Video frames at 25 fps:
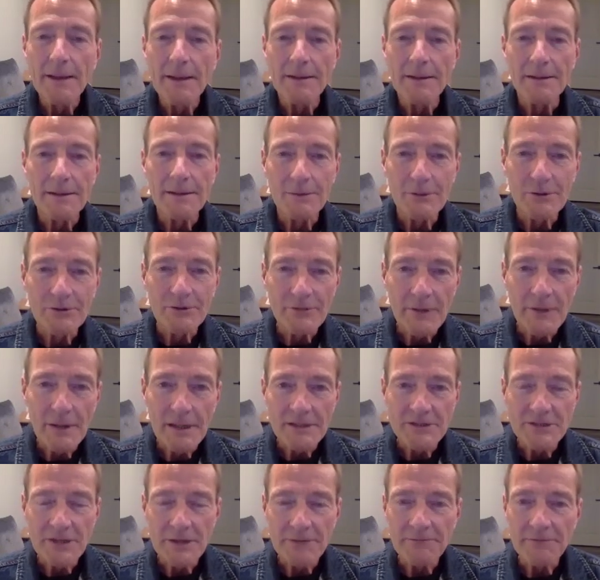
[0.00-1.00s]
You know, he's not a
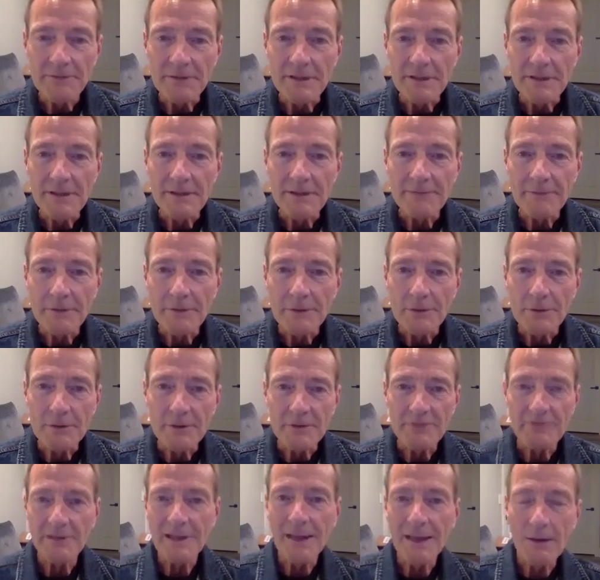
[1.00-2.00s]
Jeffrey Deaver who
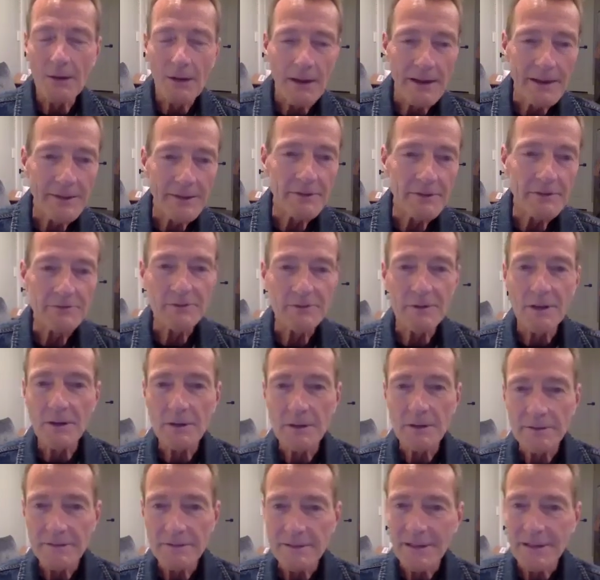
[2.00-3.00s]
does an outline that's
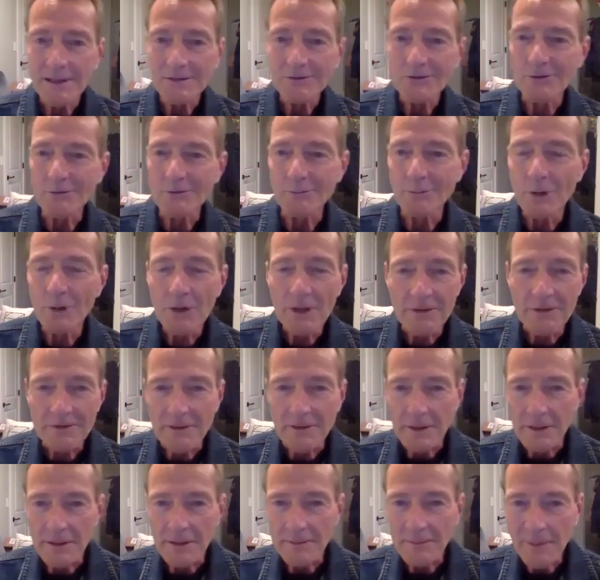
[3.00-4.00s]
longer than the actual book is
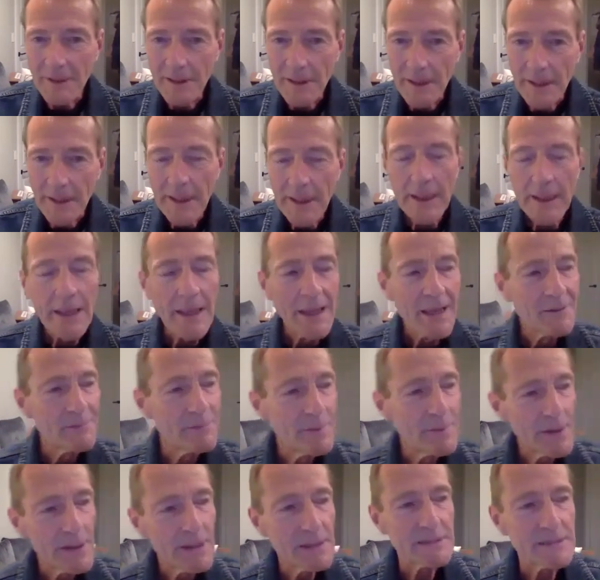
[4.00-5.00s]
going to be.
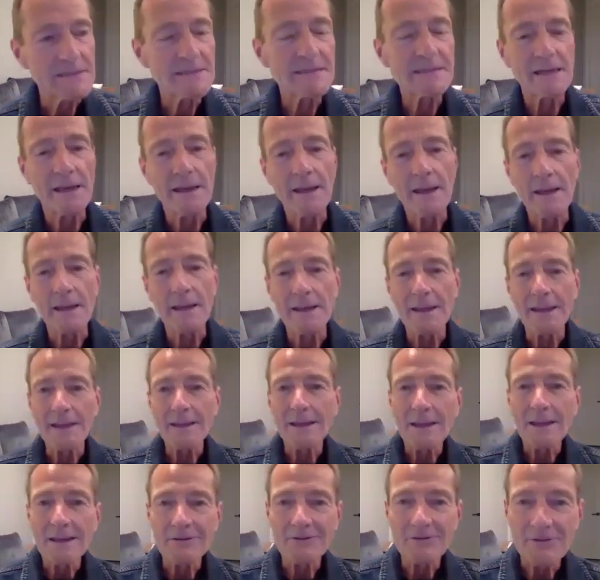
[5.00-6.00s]
But he
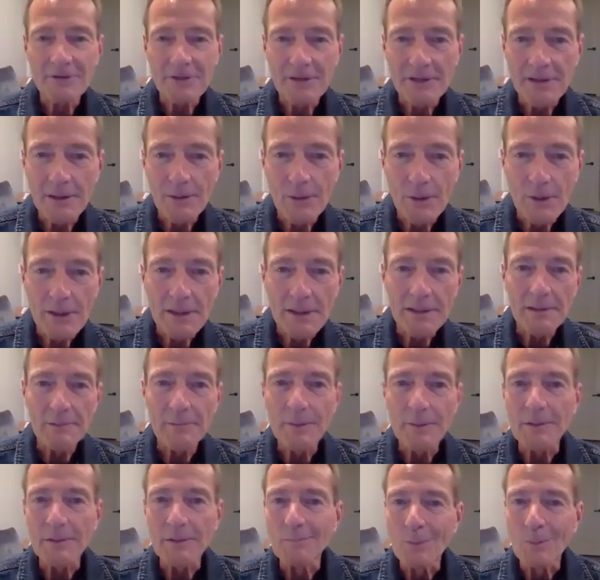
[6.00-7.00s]
likes to know a little
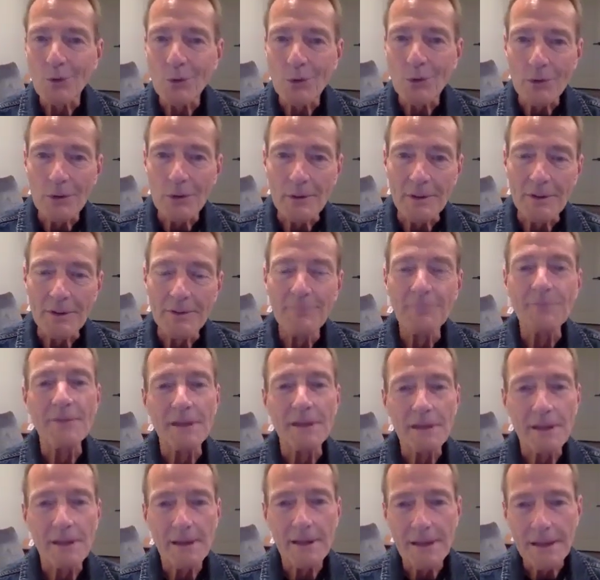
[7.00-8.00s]
bit more
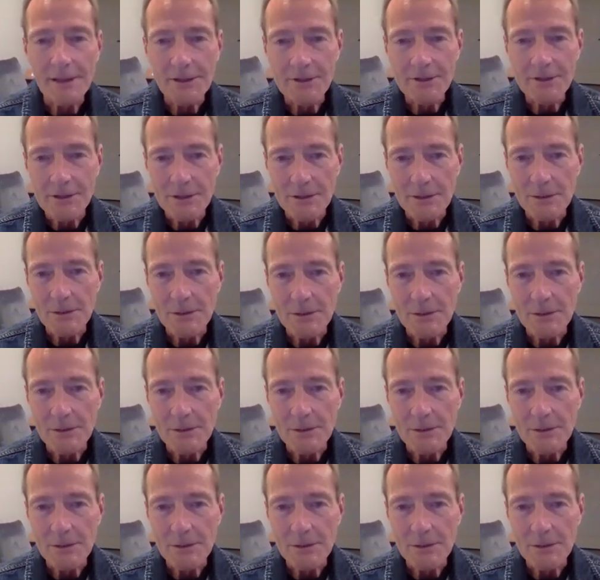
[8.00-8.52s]
than I do.